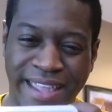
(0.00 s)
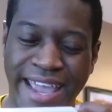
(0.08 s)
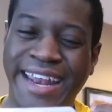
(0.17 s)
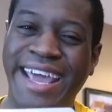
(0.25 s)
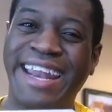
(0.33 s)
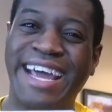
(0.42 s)

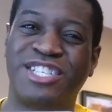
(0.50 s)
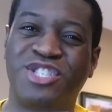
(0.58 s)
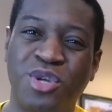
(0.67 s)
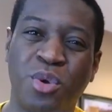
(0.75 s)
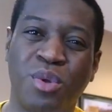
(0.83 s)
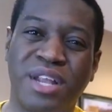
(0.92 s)
I
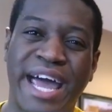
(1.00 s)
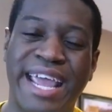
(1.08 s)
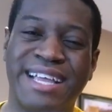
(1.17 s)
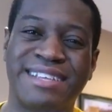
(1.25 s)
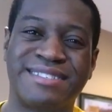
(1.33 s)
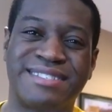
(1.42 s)
do
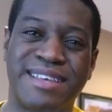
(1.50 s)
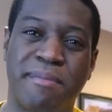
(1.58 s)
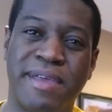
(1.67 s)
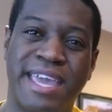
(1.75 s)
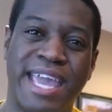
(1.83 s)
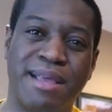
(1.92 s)
like
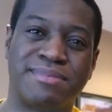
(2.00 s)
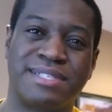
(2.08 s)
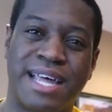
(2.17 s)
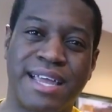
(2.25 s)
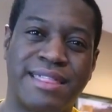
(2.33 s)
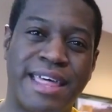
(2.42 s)
some games
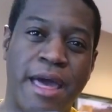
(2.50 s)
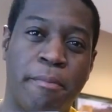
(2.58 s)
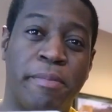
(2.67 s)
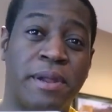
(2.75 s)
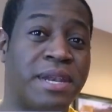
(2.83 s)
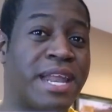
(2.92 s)
like
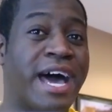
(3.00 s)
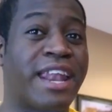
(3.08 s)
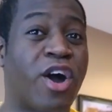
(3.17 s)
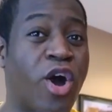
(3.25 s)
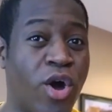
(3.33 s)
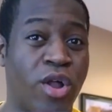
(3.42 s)
that, but
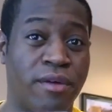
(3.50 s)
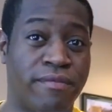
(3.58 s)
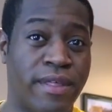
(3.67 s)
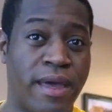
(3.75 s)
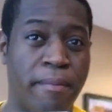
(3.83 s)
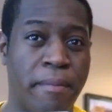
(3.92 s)
not all
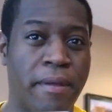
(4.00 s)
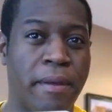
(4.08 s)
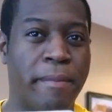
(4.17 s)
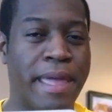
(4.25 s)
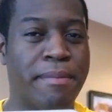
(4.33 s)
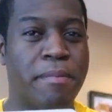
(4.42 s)
of them.
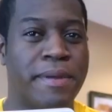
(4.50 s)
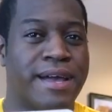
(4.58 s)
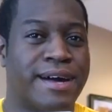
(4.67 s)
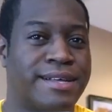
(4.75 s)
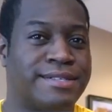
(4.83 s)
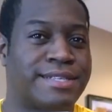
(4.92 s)
Maybe
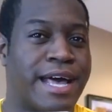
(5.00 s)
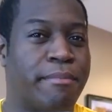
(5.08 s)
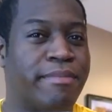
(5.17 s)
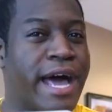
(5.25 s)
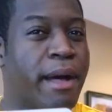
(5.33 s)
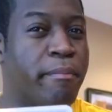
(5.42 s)
because
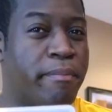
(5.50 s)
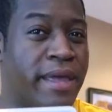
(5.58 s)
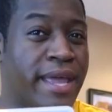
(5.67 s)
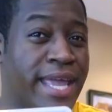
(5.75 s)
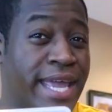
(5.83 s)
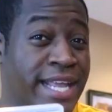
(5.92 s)
I'm not
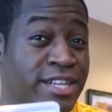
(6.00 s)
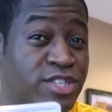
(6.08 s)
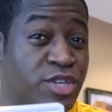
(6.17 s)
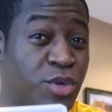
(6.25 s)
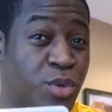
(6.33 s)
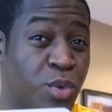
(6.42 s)
big
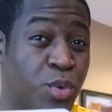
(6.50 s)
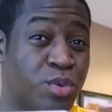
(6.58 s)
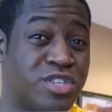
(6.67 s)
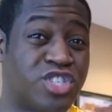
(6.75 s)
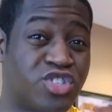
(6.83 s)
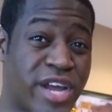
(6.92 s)
into
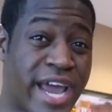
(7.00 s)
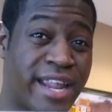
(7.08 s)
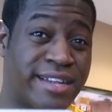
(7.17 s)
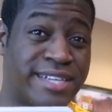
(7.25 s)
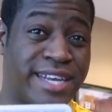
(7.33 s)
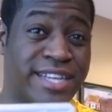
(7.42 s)

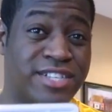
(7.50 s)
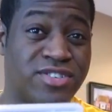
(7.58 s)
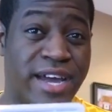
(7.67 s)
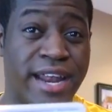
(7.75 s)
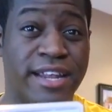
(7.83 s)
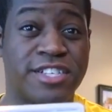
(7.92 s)
strategy and
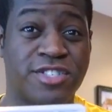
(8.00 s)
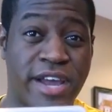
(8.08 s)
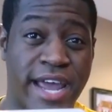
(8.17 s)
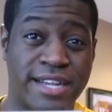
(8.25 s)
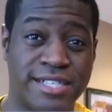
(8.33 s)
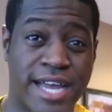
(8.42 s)
trying to
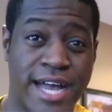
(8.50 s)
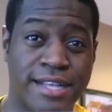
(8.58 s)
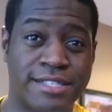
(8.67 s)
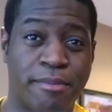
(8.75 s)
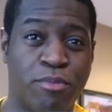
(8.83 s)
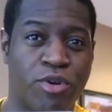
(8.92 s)

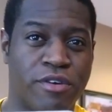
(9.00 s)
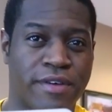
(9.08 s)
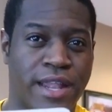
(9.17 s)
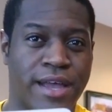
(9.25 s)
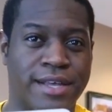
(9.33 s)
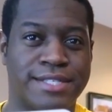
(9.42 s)
strategize. I'm more of
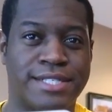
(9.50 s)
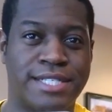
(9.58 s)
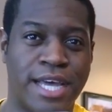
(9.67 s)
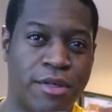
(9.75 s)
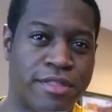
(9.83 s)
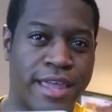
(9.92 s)
like a
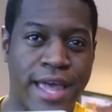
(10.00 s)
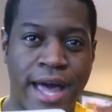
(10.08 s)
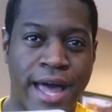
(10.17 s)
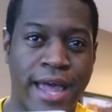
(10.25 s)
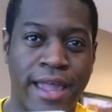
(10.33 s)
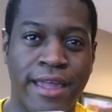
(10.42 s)
stealth
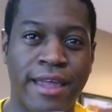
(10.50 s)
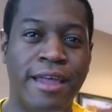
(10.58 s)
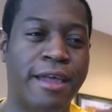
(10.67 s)
guy.